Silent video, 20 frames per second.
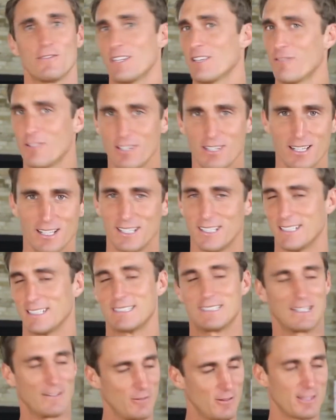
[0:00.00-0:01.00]

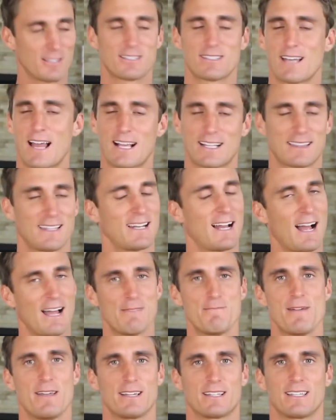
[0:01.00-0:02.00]
Even the snack that I
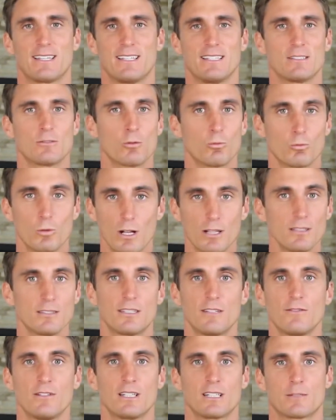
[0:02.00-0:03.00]
make is
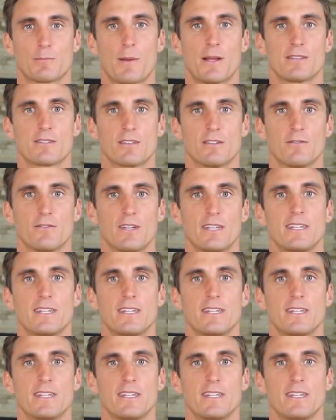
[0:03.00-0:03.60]
relatively expensive,